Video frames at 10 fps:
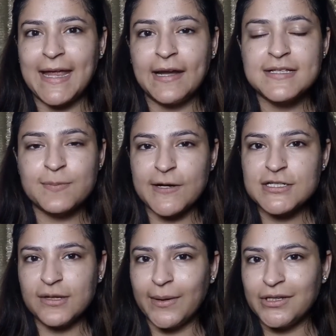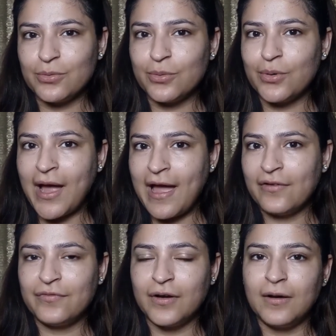And especially when you
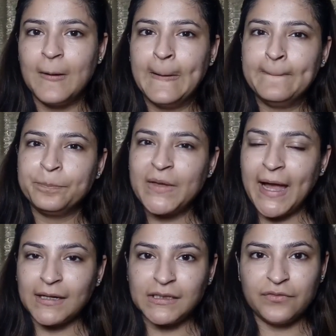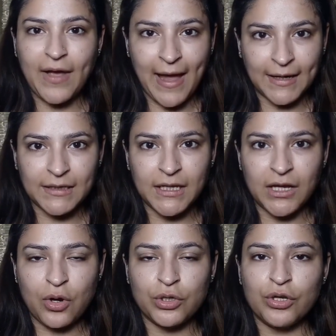have active
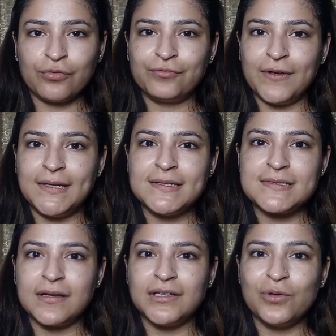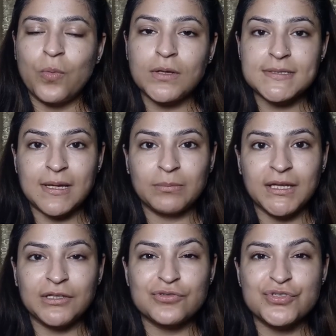acne on your face, you want
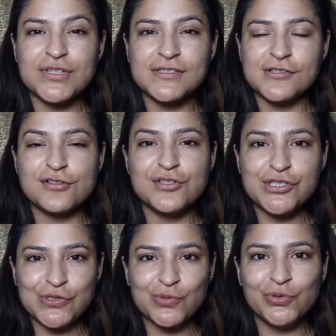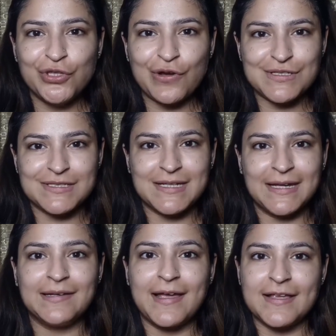something to just soothe your
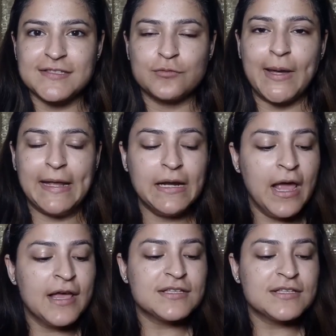skin as well.